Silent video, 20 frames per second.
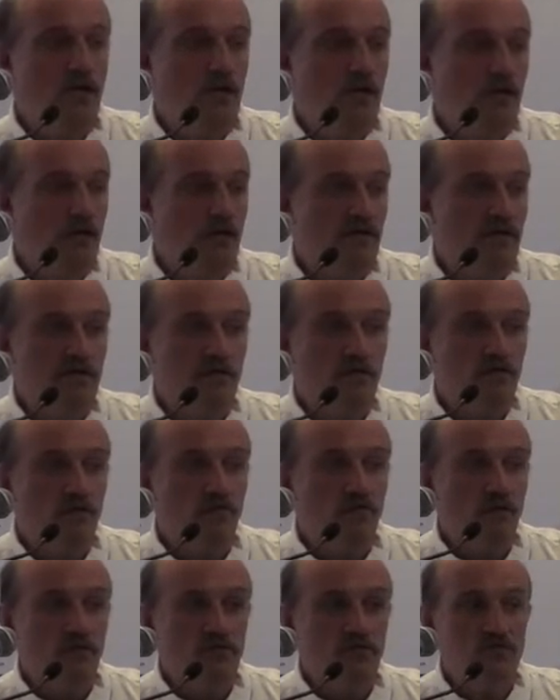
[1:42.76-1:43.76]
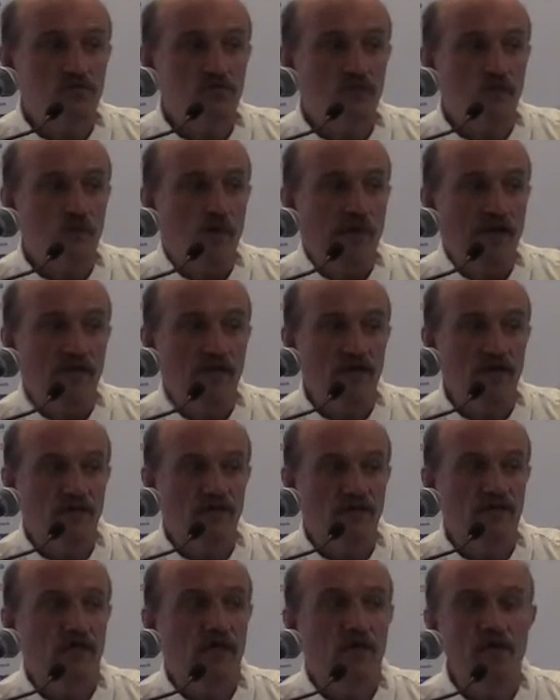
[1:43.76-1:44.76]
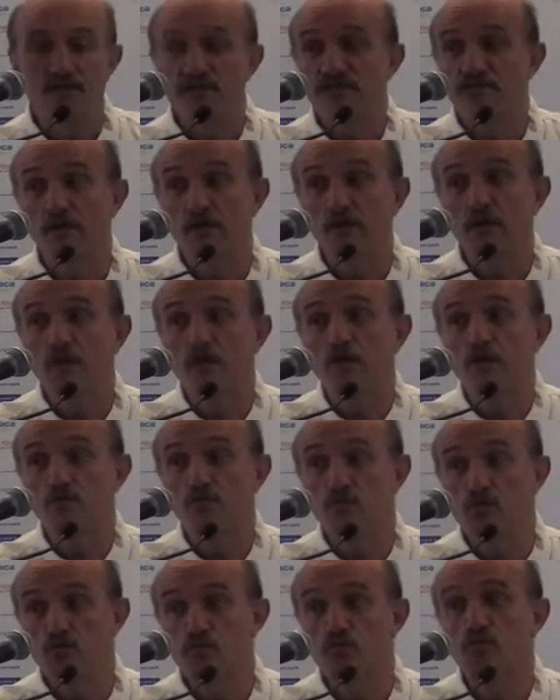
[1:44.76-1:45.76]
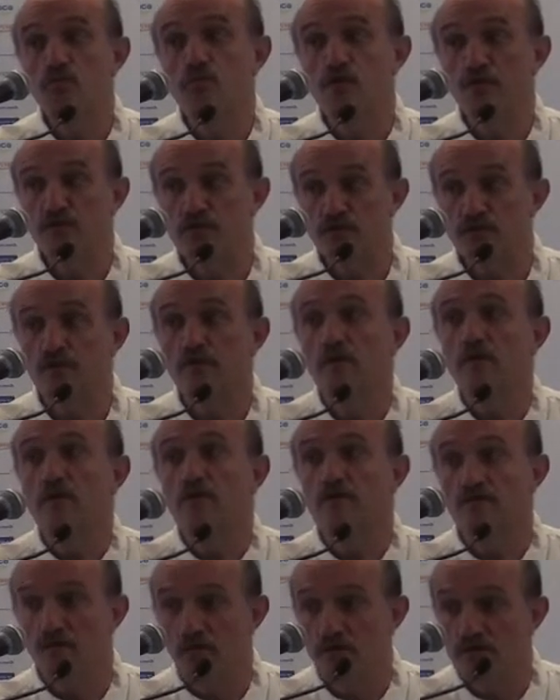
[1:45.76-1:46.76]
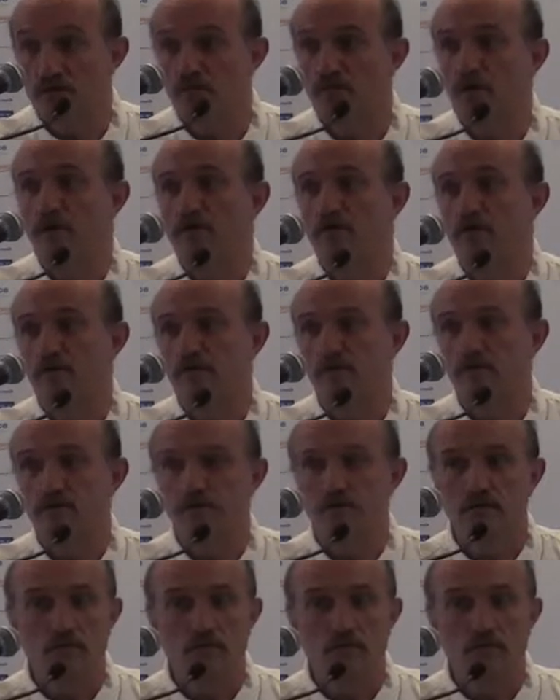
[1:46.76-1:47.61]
that countermeasure will not answer a true question for the riders.